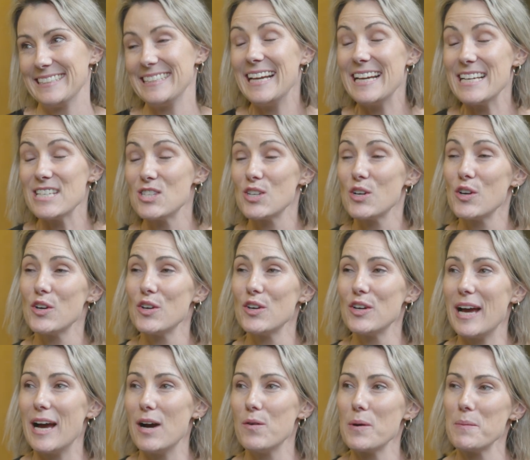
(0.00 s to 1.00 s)
Yeah,
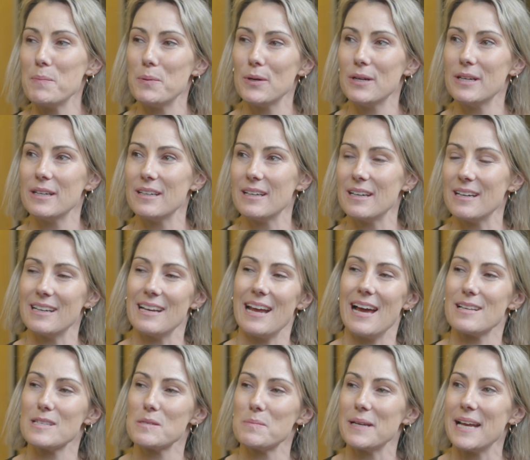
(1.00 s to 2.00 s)
so we put an
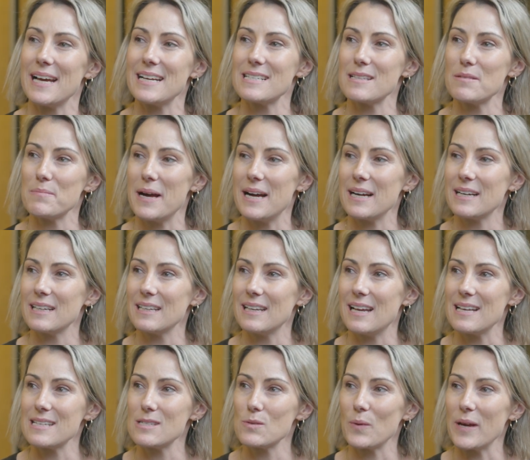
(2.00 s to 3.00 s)
announcement out to the market
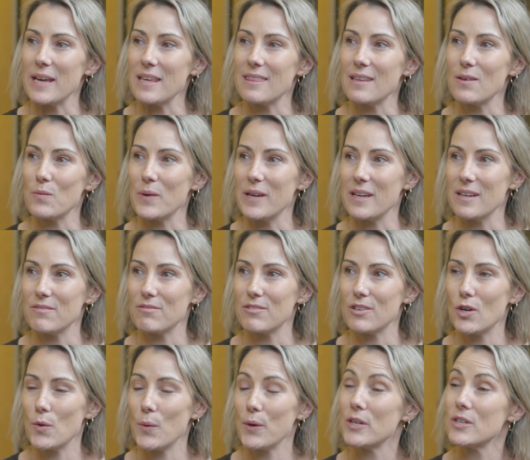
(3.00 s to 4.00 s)
last week that we have
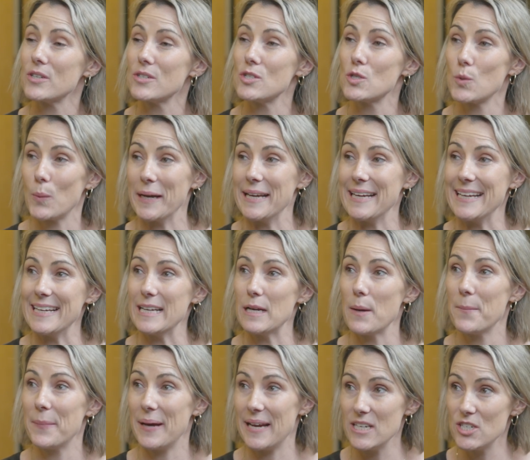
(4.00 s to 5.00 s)
recruited 20
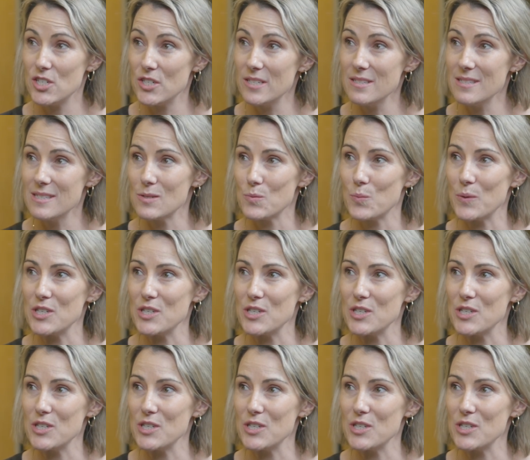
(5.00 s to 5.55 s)
patients,